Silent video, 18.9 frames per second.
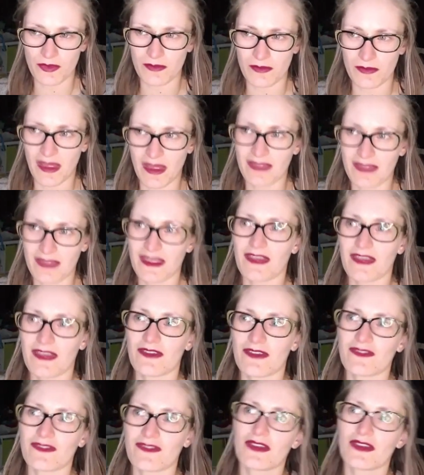And
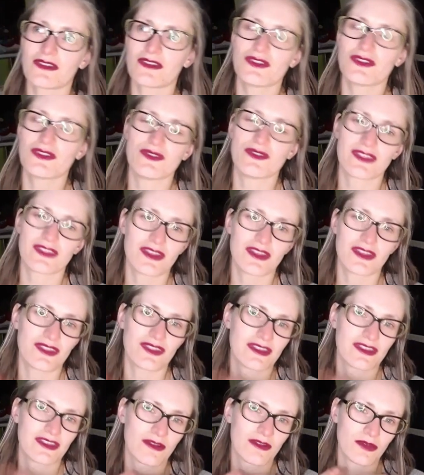their hooves, I know they
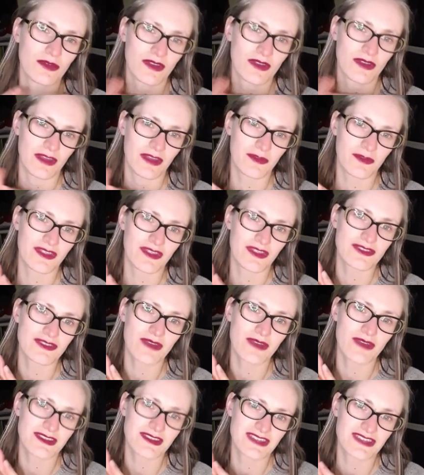don't look like it, but they do
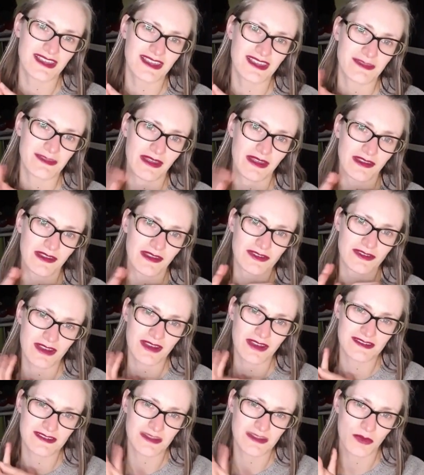actually expand and contract as
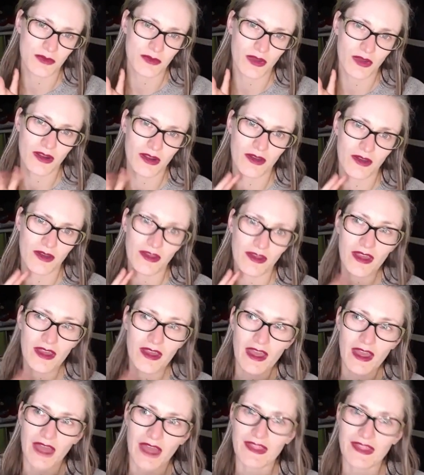they walk along.
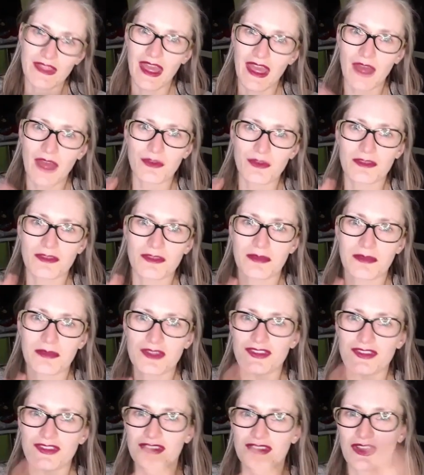And that helps the blood to
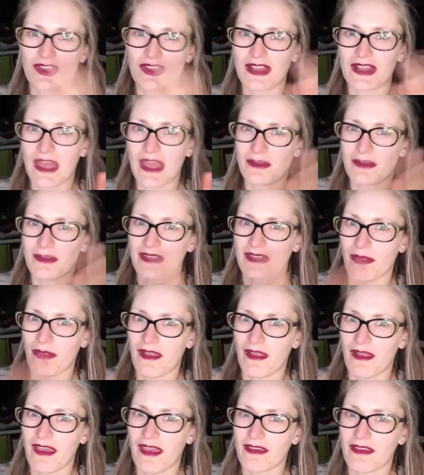circulate up and down the
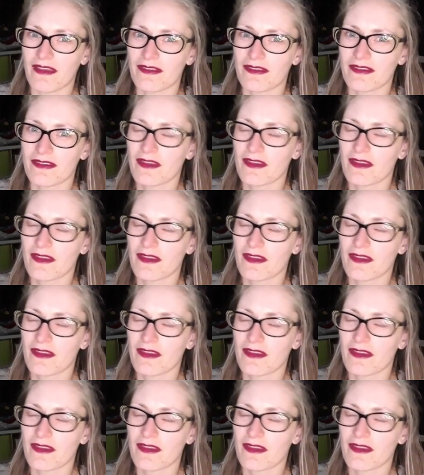legs.